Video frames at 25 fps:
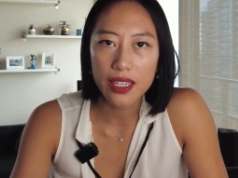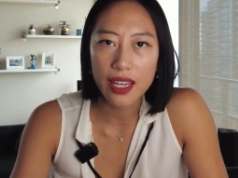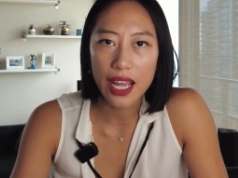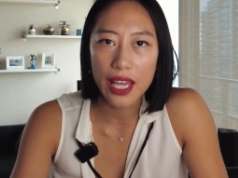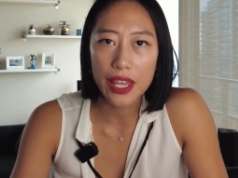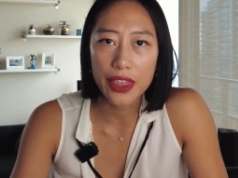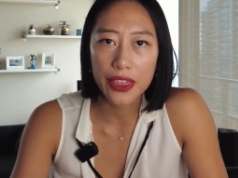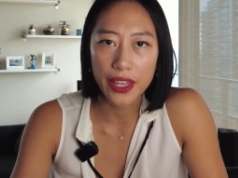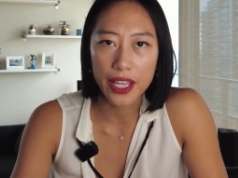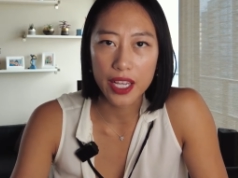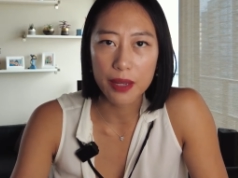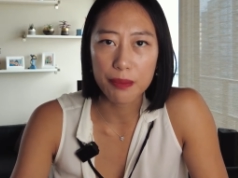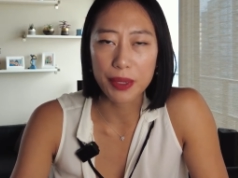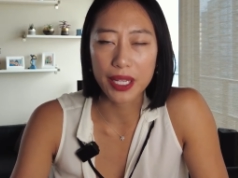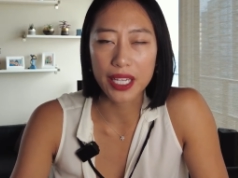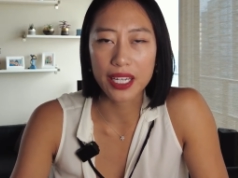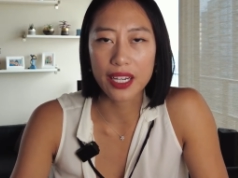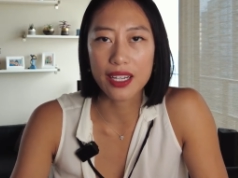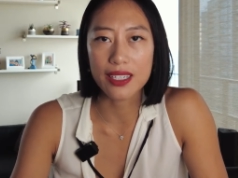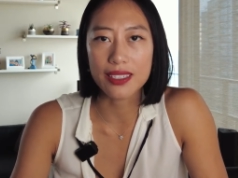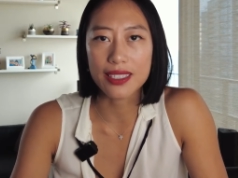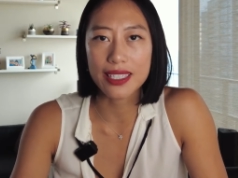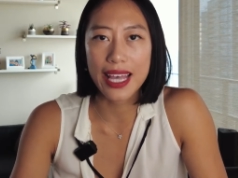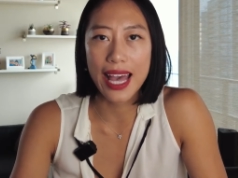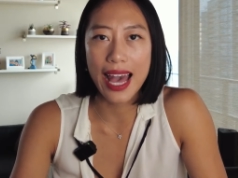I think
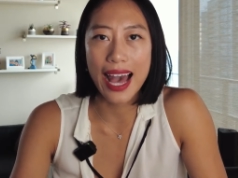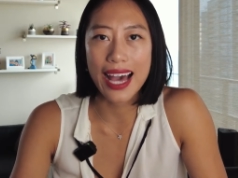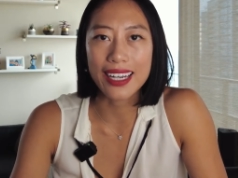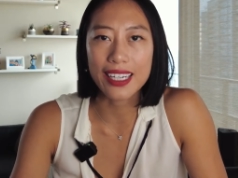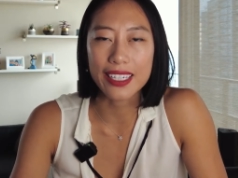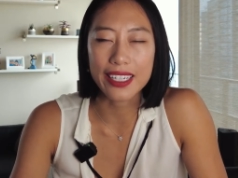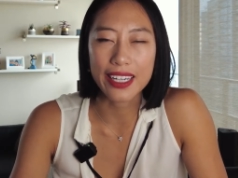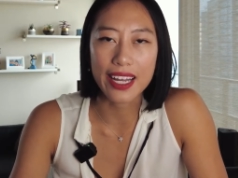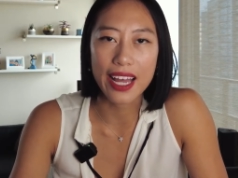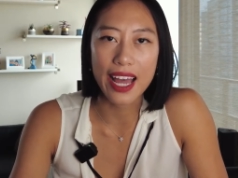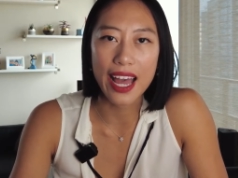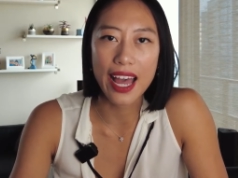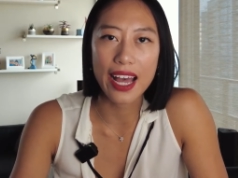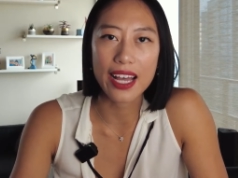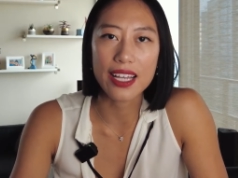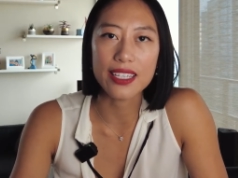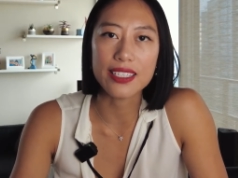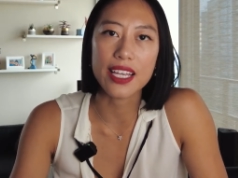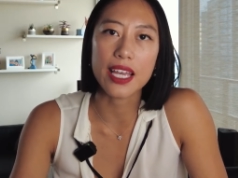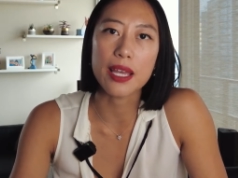because Canada has